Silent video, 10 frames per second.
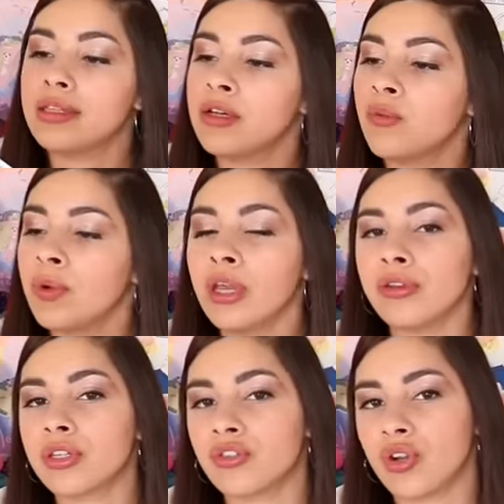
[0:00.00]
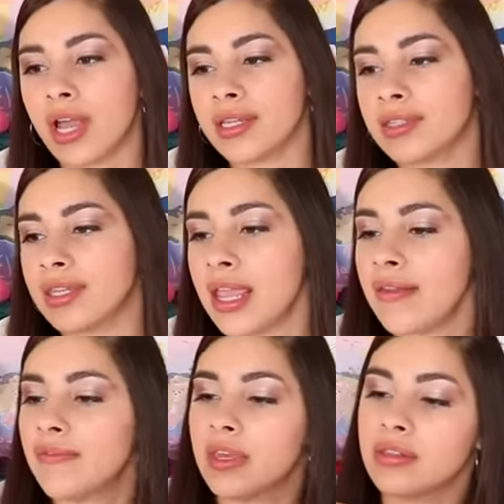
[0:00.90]
Is it weird to try to
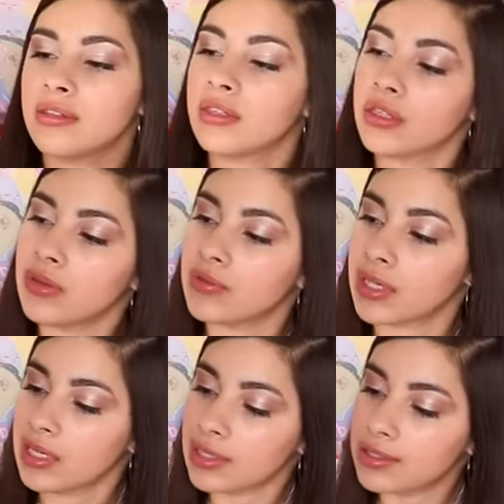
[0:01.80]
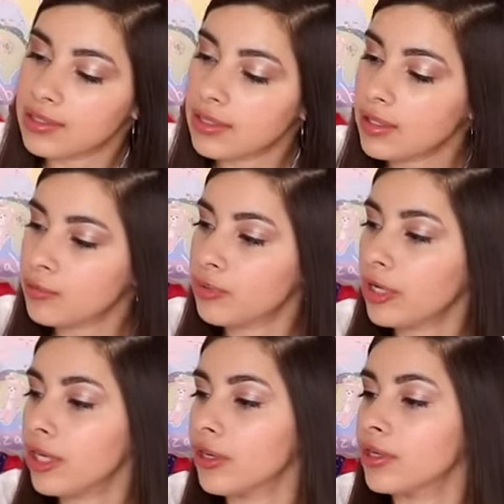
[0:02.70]
save this to use it? It's still in
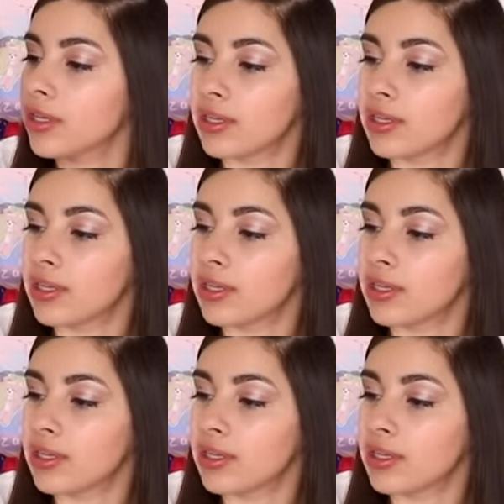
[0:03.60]
pretty good